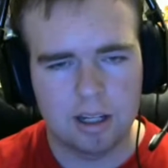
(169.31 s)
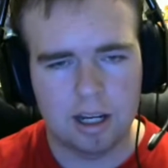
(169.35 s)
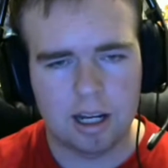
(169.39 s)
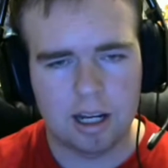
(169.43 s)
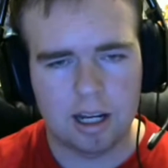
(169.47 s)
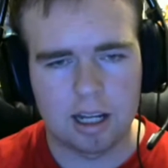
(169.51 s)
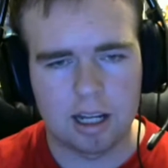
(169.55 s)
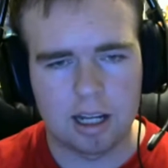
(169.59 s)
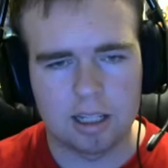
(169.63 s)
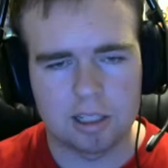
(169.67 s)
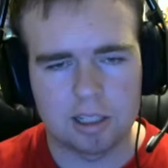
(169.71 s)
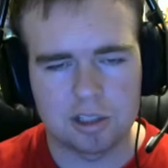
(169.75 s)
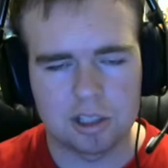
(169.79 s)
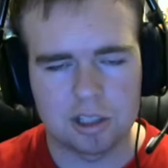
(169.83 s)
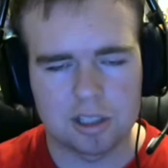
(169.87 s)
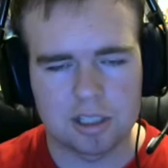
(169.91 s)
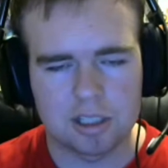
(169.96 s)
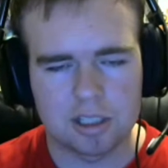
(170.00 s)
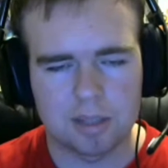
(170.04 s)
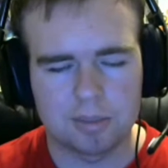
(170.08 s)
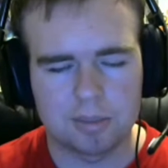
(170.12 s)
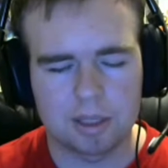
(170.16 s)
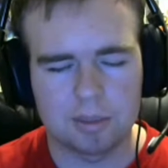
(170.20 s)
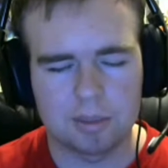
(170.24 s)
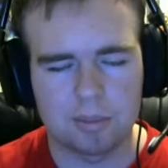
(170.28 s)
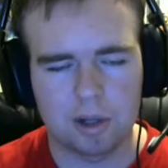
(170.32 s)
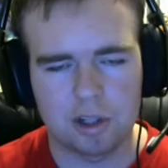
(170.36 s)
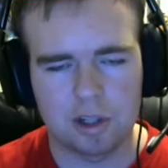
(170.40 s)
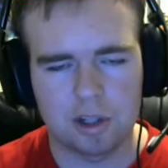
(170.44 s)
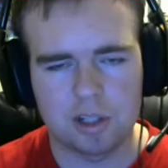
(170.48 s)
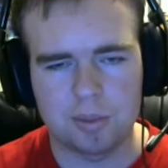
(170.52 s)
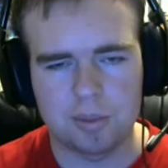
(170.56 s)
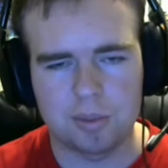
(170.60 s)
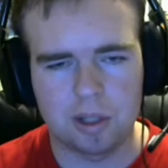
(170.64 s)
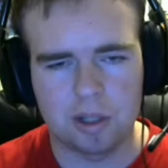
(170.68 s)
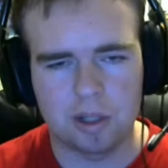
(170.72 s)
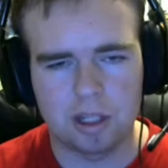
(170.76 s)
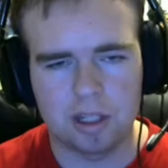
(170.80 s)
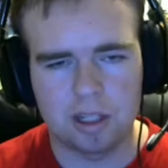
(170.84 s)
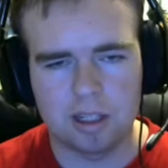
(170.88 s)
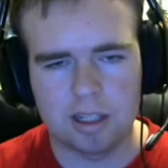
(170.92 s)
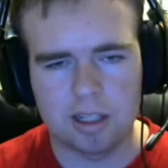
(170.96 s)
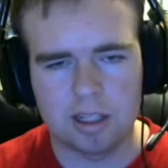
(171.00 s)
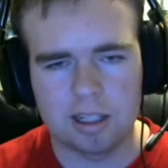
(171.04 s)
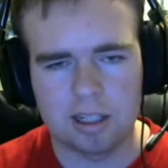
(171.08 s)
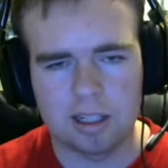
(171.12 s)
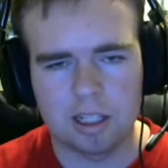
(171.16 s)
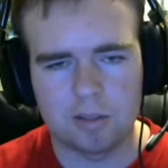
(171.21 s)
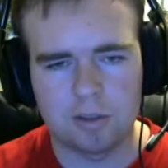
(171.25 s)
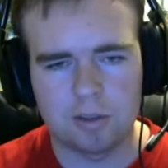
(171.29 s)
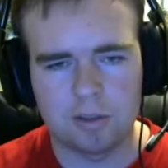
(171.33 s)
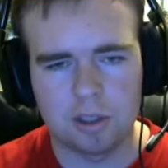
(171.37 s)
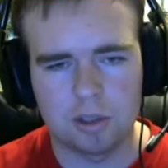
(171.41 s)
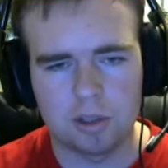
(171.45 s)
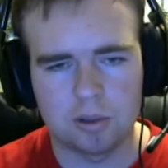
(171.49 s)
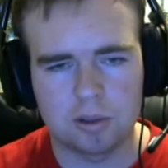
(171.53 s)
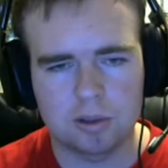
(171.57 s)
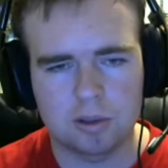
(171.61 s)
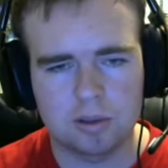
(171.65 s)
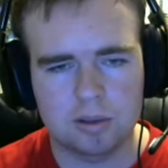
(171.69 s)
And it's just something Bungie put in, and then if you